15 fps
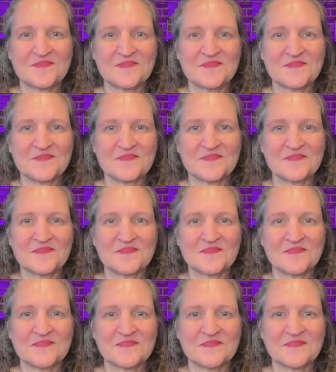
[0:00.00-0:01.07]

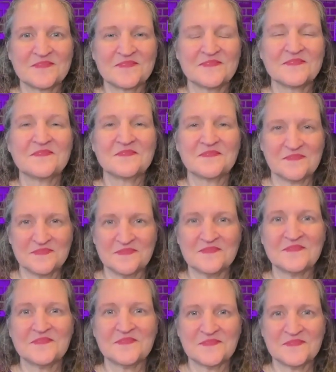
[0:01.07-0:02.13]

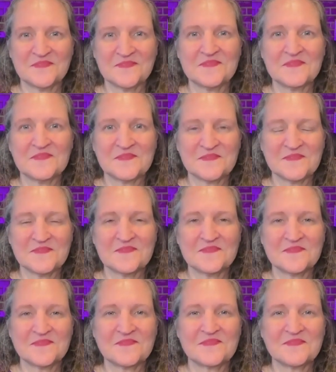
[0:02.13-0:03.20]

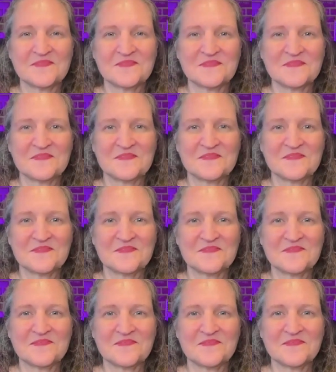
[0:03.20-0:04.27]

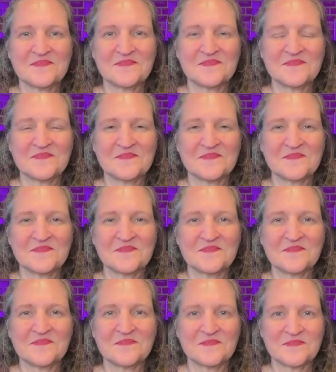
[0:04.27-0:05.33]

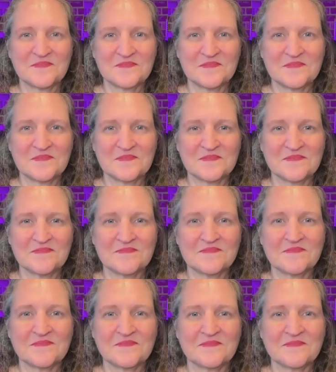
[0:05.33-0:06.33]
[no speech]